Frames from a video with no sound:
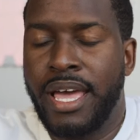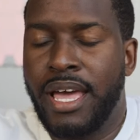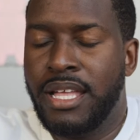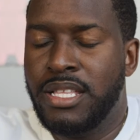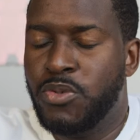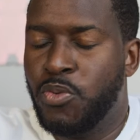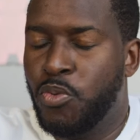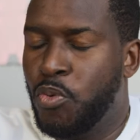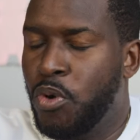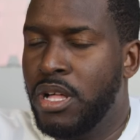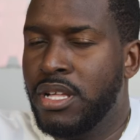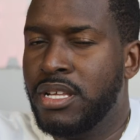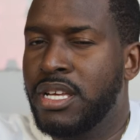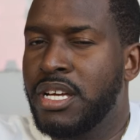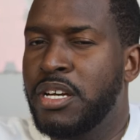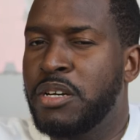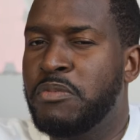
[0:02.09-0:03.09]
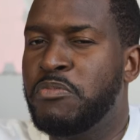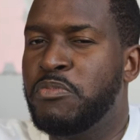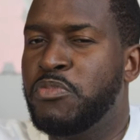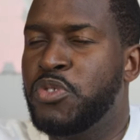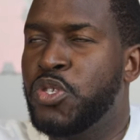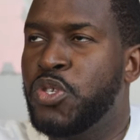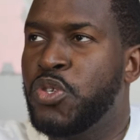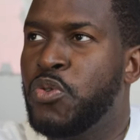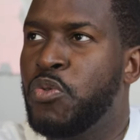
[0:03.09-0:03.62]
and welcome
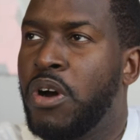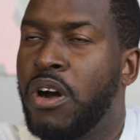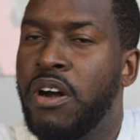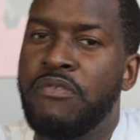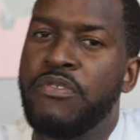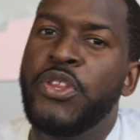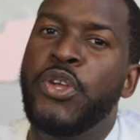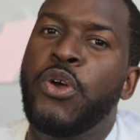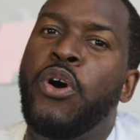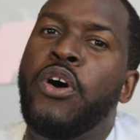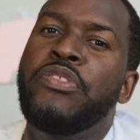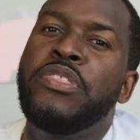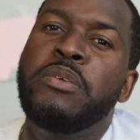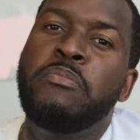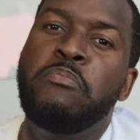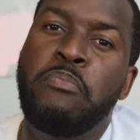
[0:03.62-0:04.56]
to our video on the